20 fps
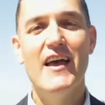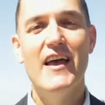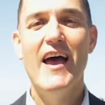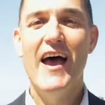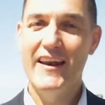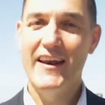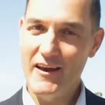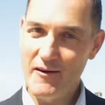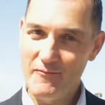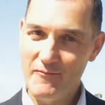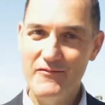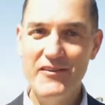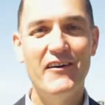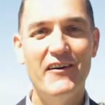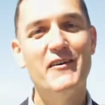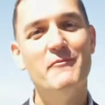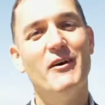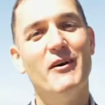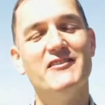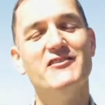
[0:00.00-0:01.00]
and I'm very
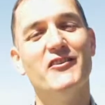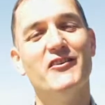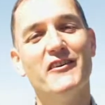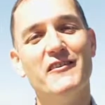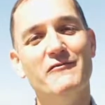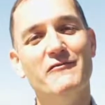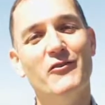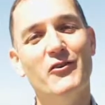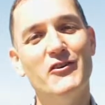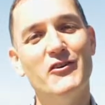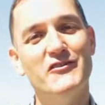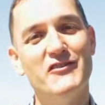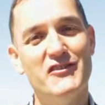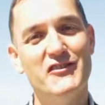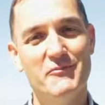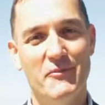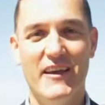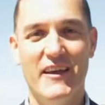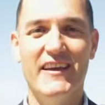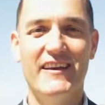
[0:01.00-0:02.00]
much looking forward to
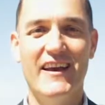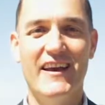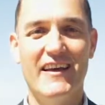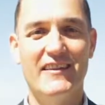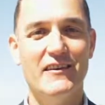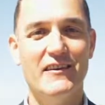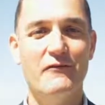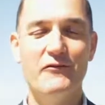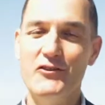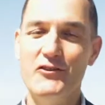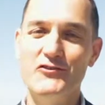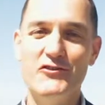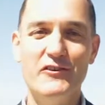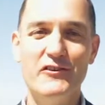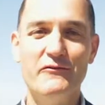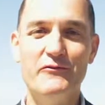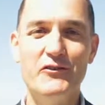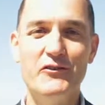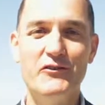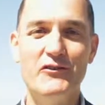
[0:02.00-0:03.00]
speaking at the Future of
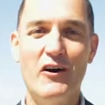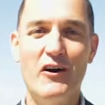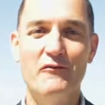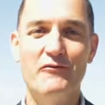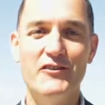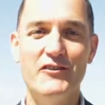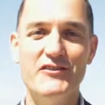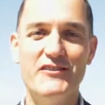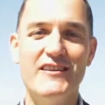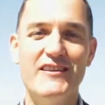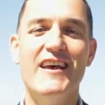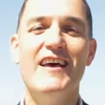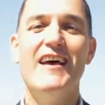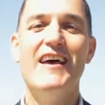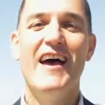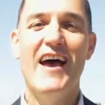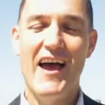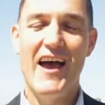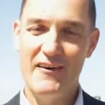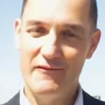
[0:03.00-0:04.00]
Food Conference
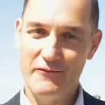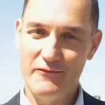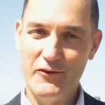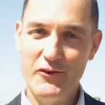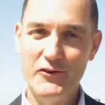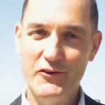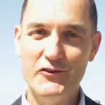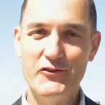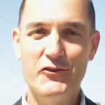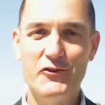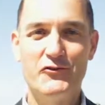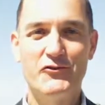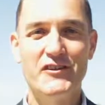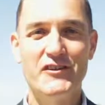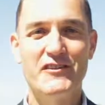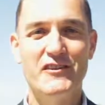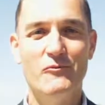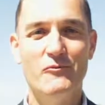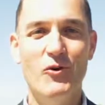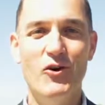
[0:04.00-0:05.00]
and Food and
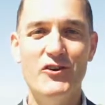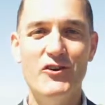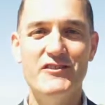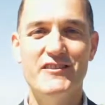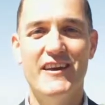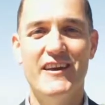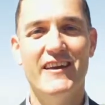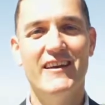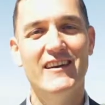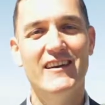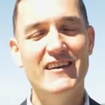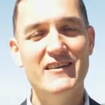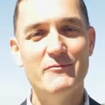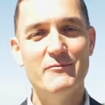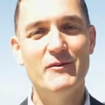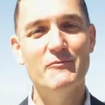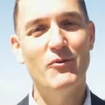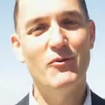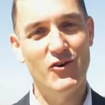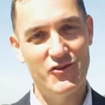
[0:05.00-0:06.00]
Nutrition Awards in
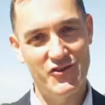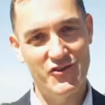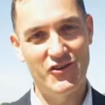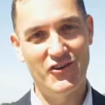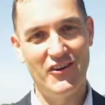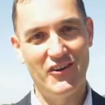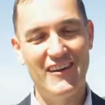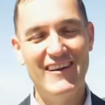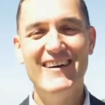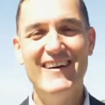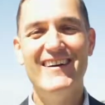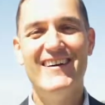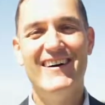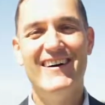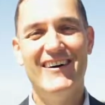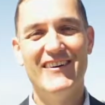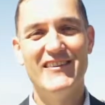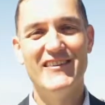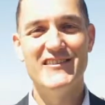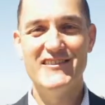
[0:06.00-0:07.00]
Lisbon, Portugal,
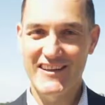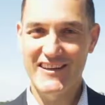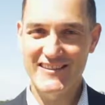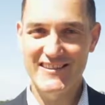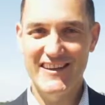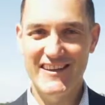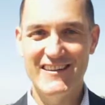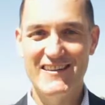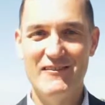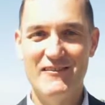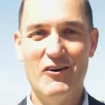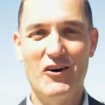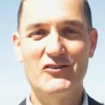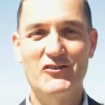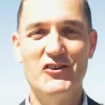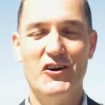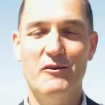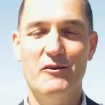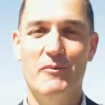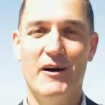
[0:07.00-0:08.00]
on the 16th of
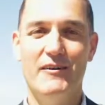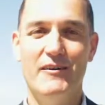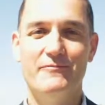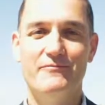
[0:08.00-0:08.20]
October.